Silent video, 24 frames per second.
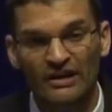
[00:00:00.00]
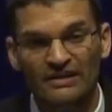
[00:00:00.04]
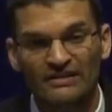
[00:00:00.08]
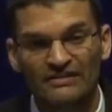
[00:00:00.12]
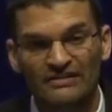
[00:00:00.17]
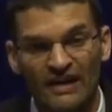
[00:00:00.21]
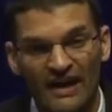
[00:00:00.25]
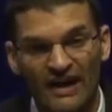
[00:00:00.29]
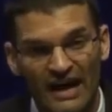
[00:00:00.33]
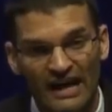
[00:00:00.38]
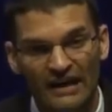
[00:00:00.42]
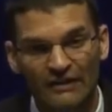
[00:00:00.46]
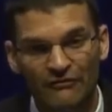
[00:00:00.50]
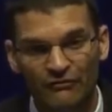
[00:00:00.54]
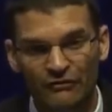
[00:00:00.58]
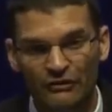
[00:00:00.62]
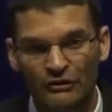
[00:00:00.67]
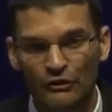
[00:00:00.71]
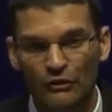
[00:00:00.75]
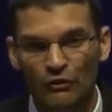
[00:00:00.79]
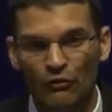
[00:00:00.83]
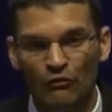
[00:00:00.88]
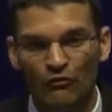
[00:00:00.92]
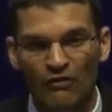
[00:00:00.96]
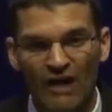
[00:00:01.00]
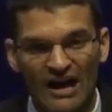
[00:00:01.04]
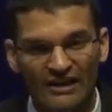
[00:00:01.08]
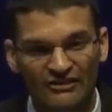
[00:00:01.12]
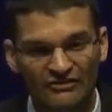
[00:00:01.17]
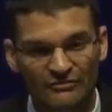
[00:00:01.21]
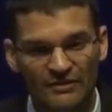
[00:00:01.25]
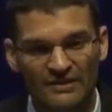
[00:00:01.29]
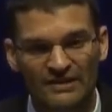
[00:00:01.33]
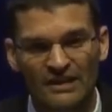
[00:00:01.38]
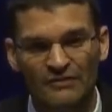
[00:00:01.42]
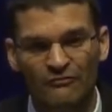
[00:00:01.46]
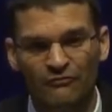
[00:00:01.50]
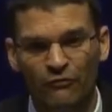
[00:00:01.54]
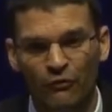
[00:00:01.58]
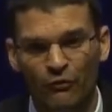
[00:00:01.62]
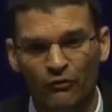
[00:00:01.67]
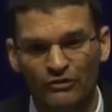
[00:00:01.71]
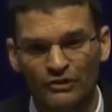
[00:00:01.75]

dying for you, rising from the dead for